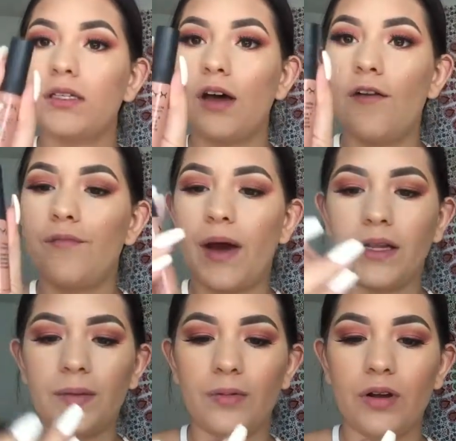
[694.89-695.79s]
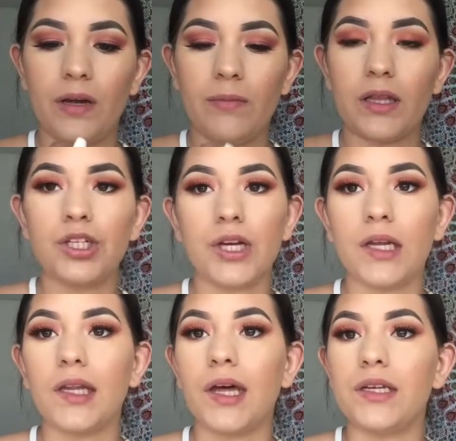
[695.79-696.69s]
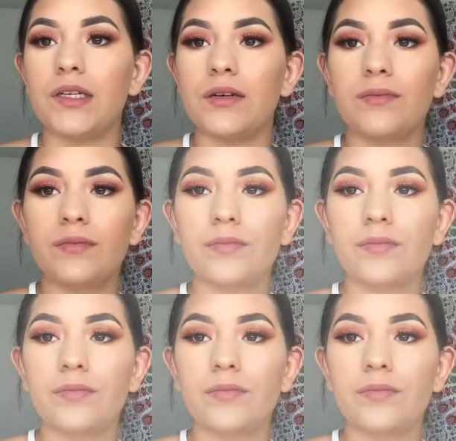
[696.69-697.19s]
Soft Matte Lip Cream in the shade London.